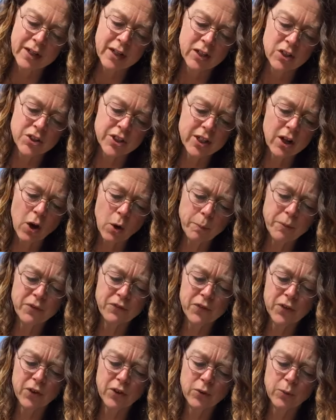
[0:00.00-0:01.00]
She hoped
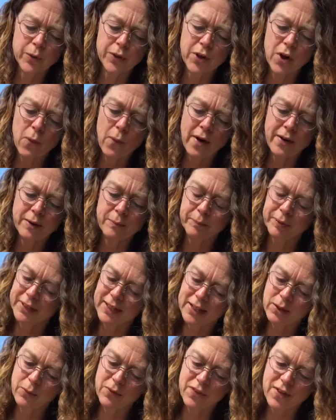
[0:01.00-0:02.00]
Fern would go out and
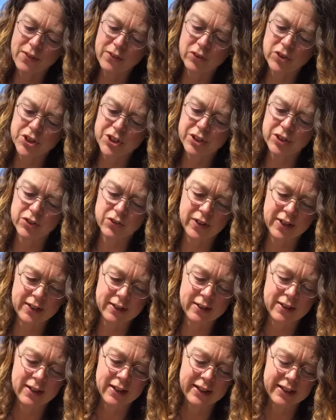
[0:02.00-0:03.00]
play with other children,
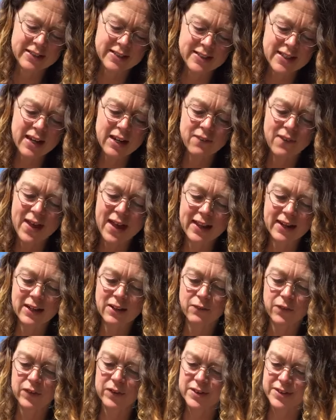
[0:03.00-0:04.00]
instead of heading
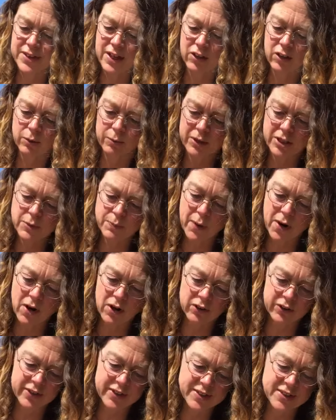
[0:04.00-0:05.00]
for the Zuckerman's
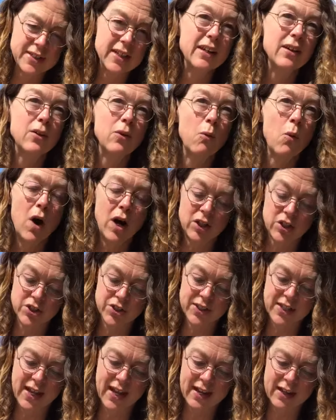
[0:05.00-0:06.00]
barn to sit and watch
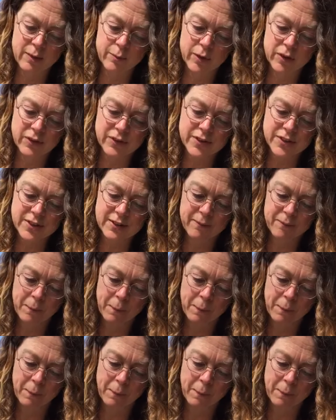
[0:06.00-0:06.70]
the animals.